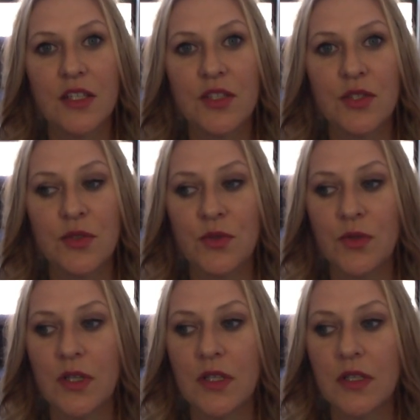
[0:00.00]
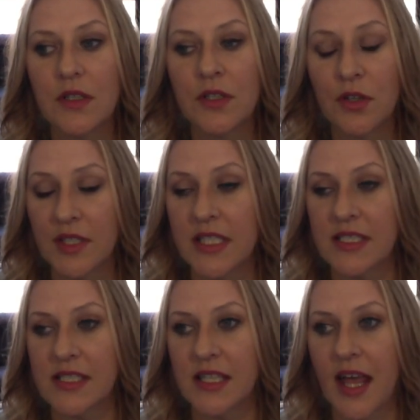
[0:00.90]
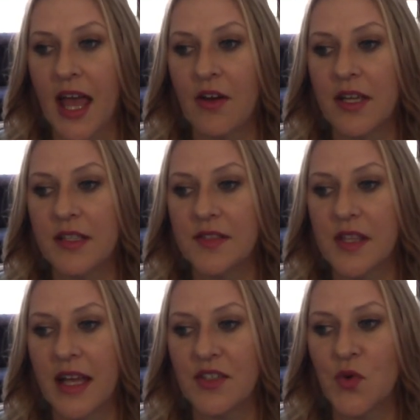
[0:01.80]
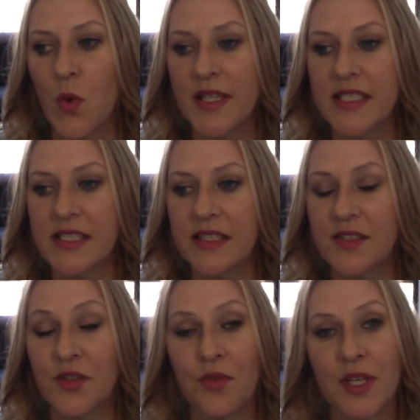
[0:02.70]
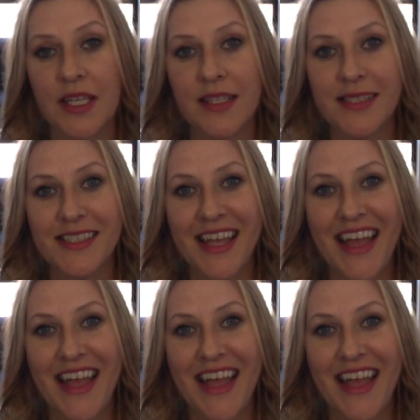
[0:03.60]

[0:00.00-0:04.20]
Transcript: to Uranus in Aries at 26 degrees.